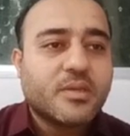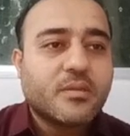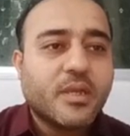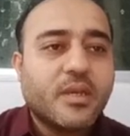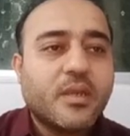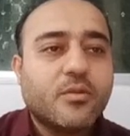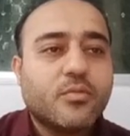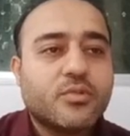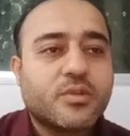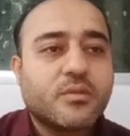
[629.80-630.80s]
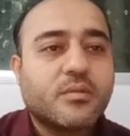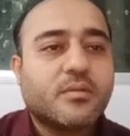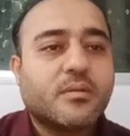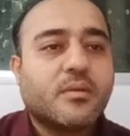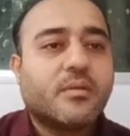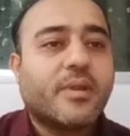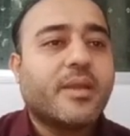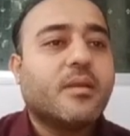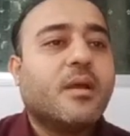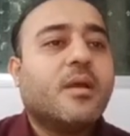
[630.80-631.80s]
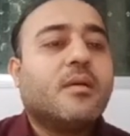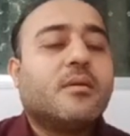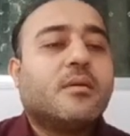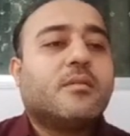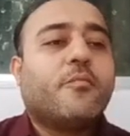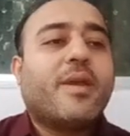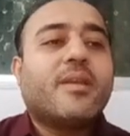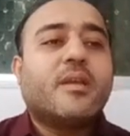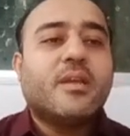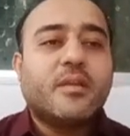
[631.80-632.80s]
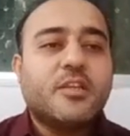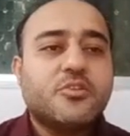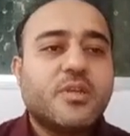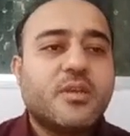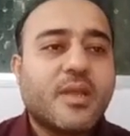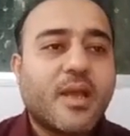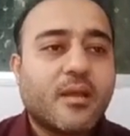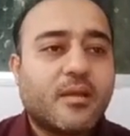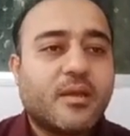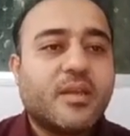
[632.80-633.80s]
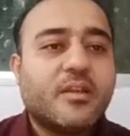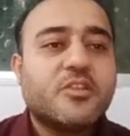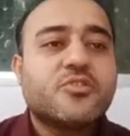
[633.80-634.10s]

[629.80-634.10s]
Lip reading: the Indian Ocean, right? When he reached India, he reached to